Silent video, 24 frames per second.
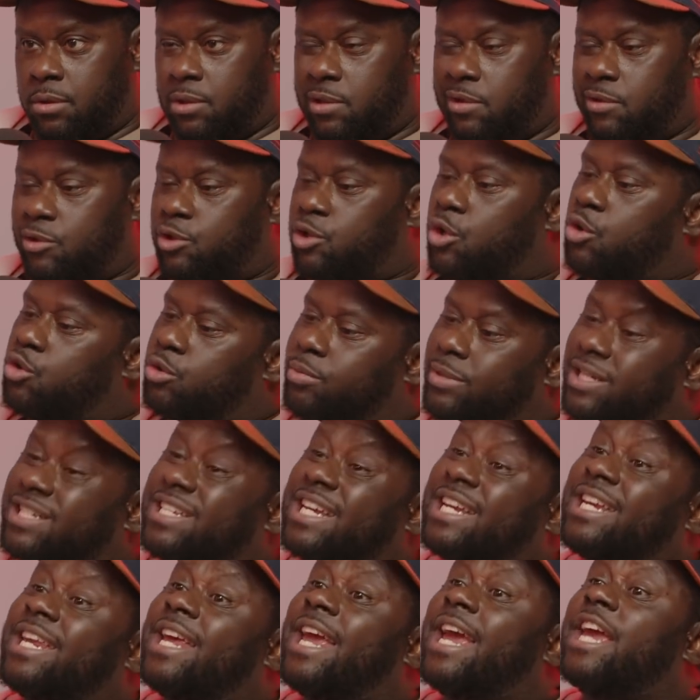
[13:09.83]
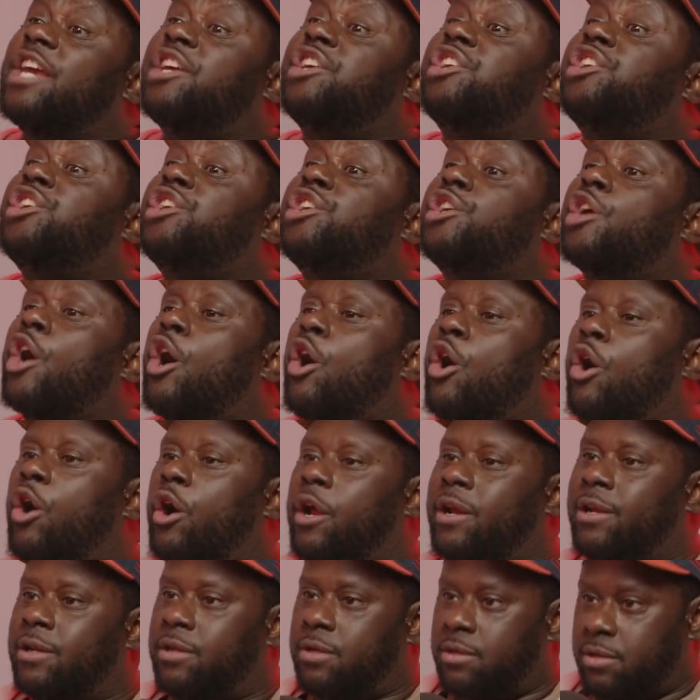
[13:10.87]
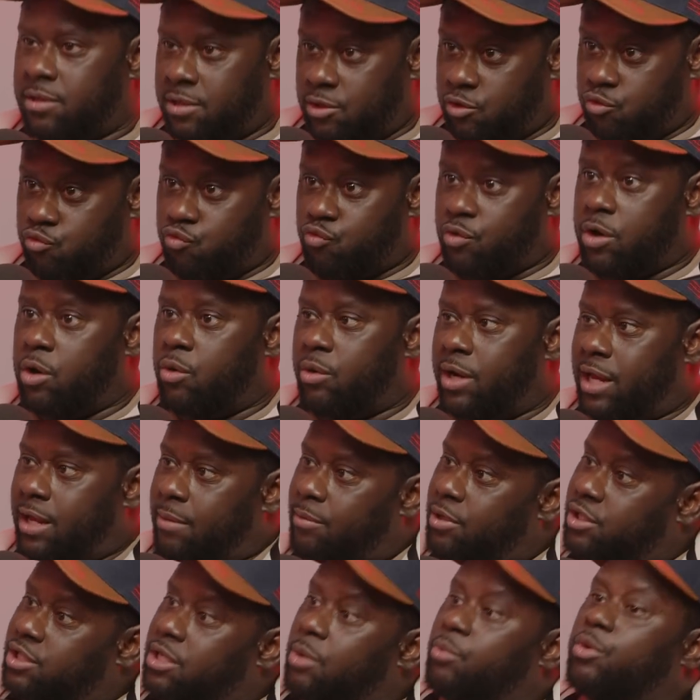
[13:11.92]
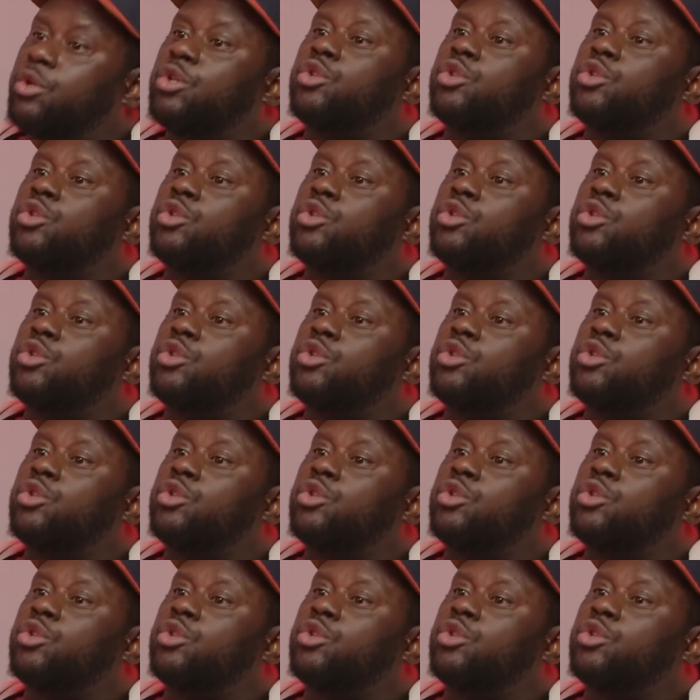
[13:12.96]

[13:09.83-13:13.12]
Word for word: excuse me, said K Sean. His real name is oh, okay.